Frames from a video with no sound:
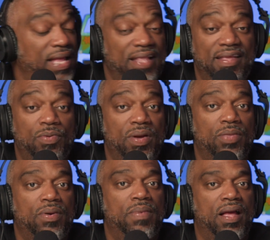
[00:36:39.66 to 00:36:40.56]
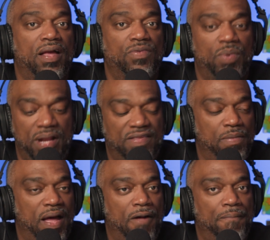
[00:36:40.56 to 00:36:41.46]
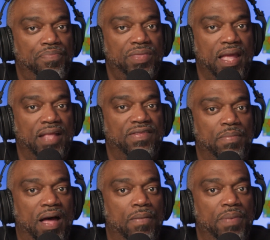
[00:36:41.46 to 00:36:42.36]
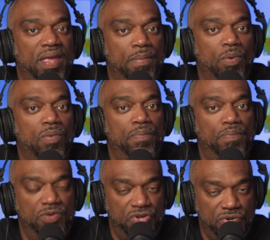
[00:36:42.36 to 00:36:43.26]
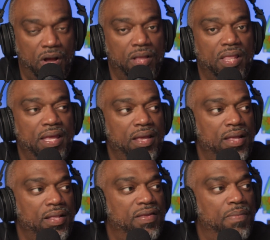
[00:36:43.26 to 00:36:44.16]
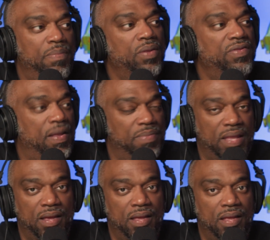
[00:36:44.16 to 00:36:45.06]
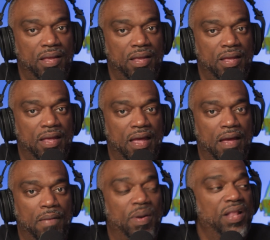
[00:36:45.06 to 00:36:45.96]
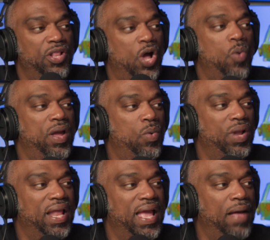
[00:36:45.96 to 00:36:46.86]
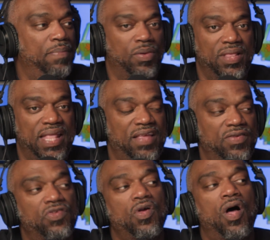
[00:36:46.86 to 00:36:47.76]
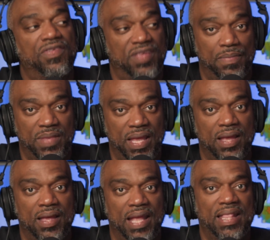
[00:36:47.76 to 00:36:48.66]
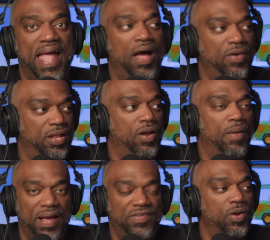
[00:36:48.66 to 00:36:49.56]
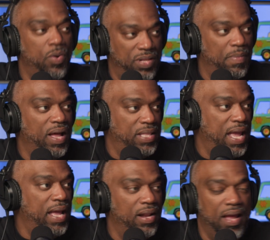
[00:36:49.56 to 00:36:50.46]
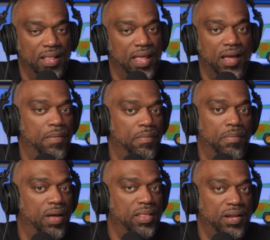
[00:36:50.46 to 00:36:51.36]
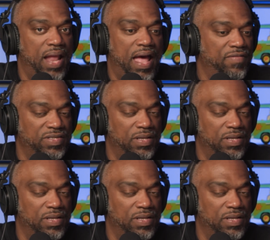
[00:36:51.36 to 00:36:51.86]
1923 because what it's about people struggling to build something, but knowing what it got built. They saw something. And now, I'm actually going to Montana in like a month and a half or